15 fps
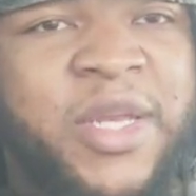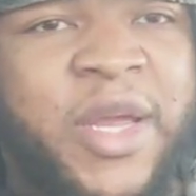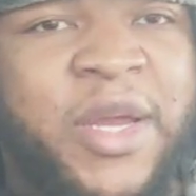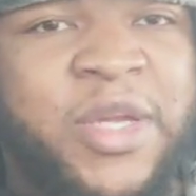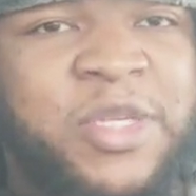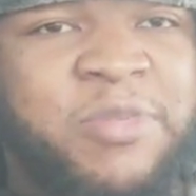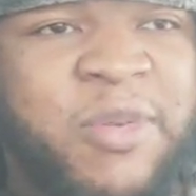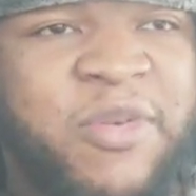
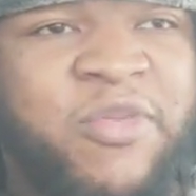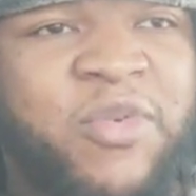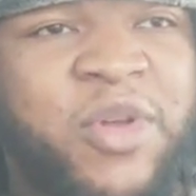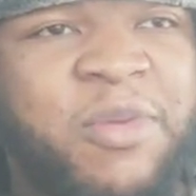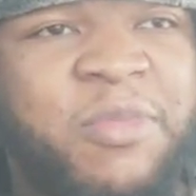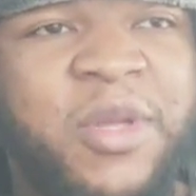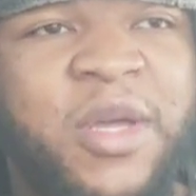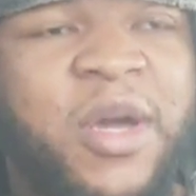Darius Smith
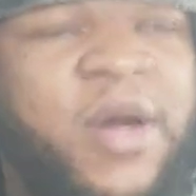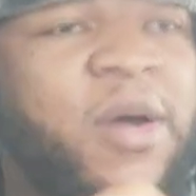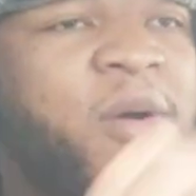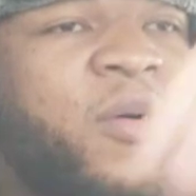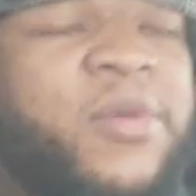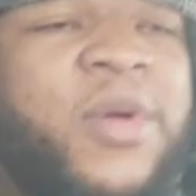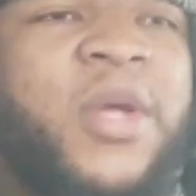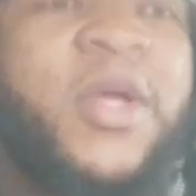want to be
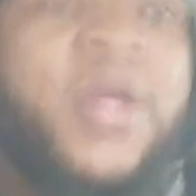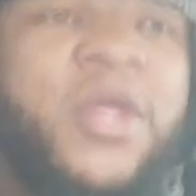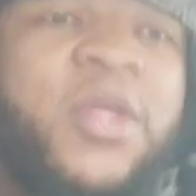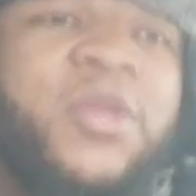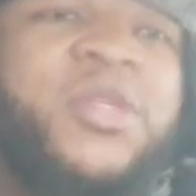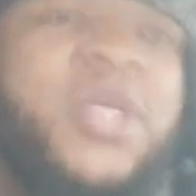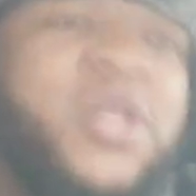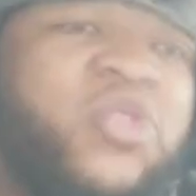
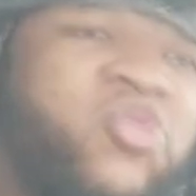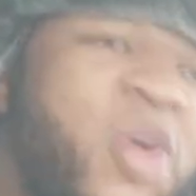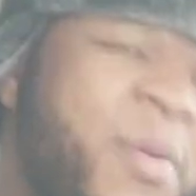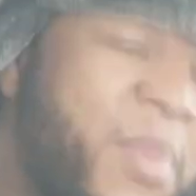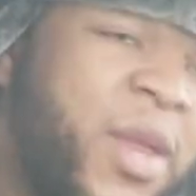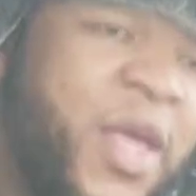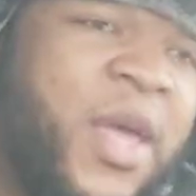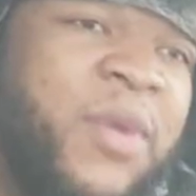gone. You see the
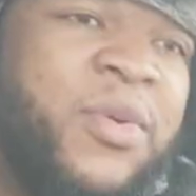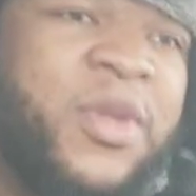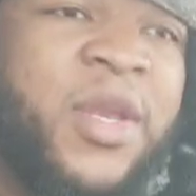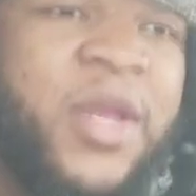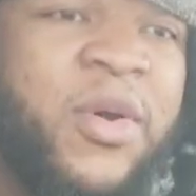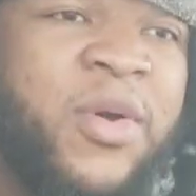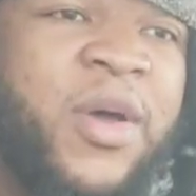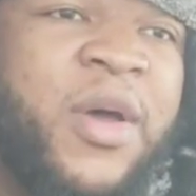drama that held
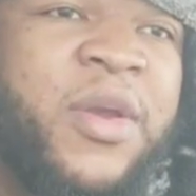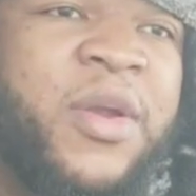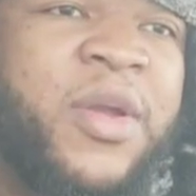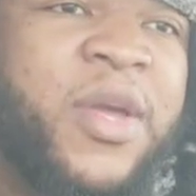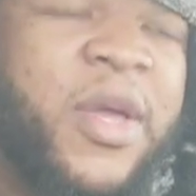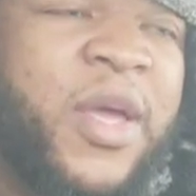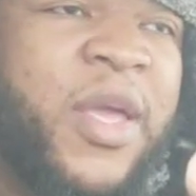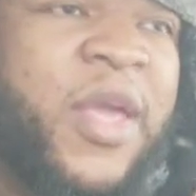Danielle
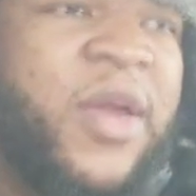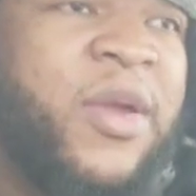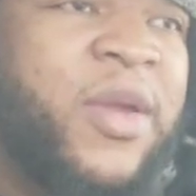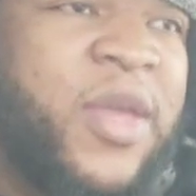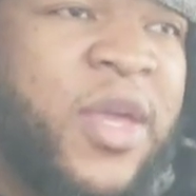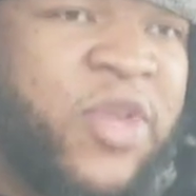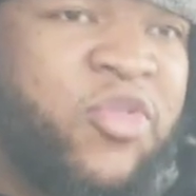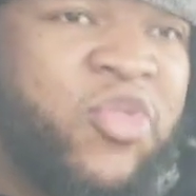Hunter cut
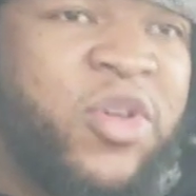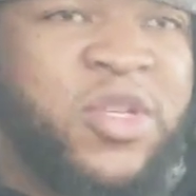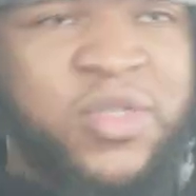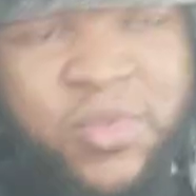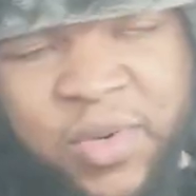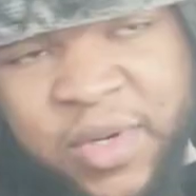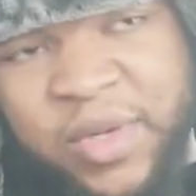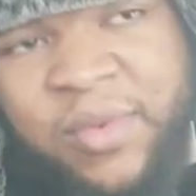Eric Kendricks.
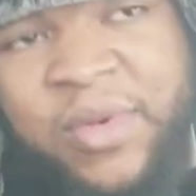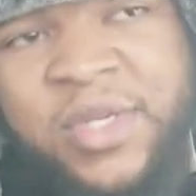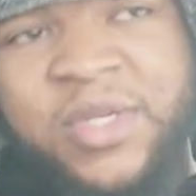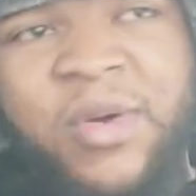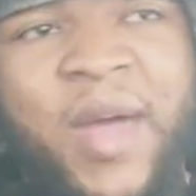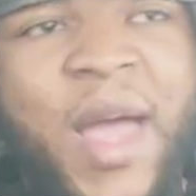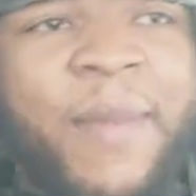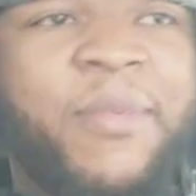You wonder
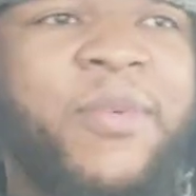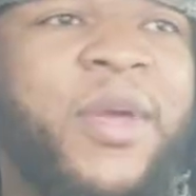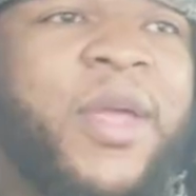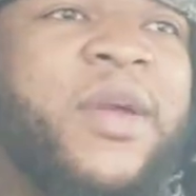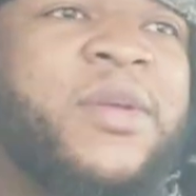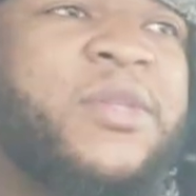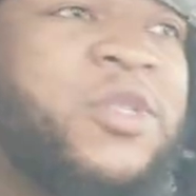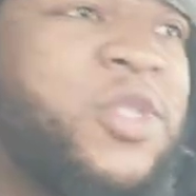what's going to happen with
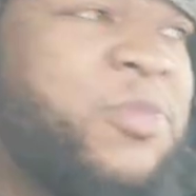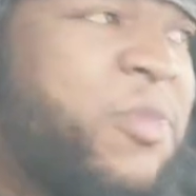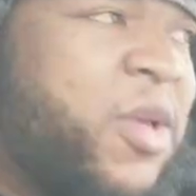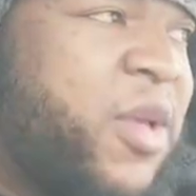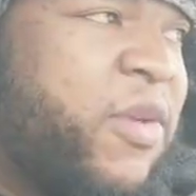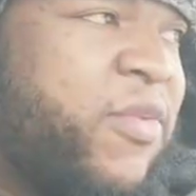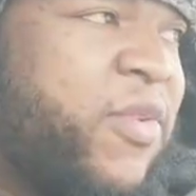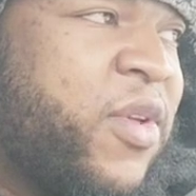Harrison
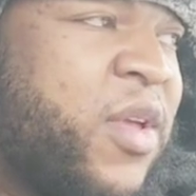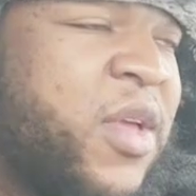Smith.